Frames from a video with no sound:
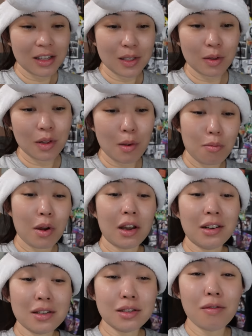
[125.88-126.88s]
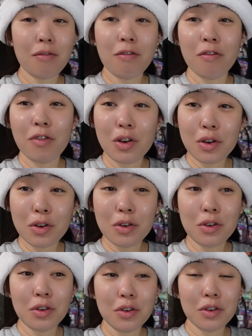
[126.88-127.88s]
So they brought us some
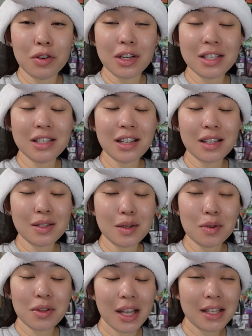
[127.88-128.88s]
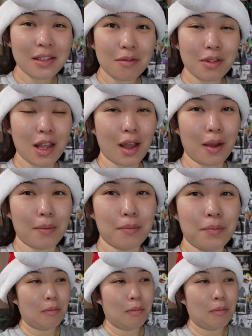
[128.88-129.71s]
food. Isn't that so nice of them?